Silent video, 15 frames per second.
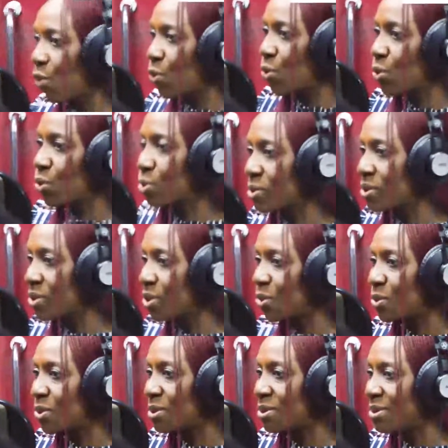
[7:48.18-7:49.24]
all,
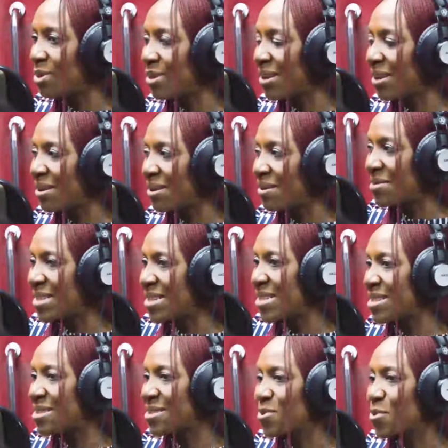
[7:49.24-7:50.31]

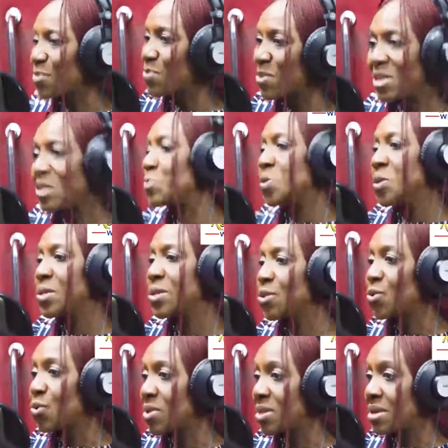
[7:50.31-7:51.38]
this
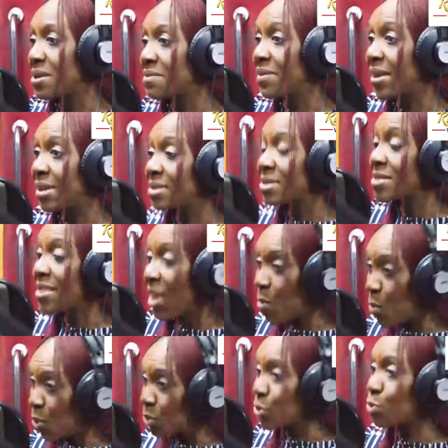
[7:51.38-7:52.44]
person doing the event. They
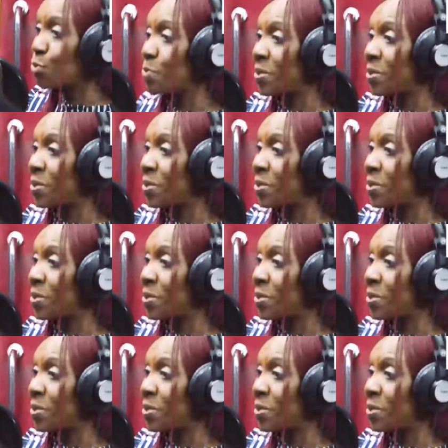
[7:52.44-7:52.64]
want to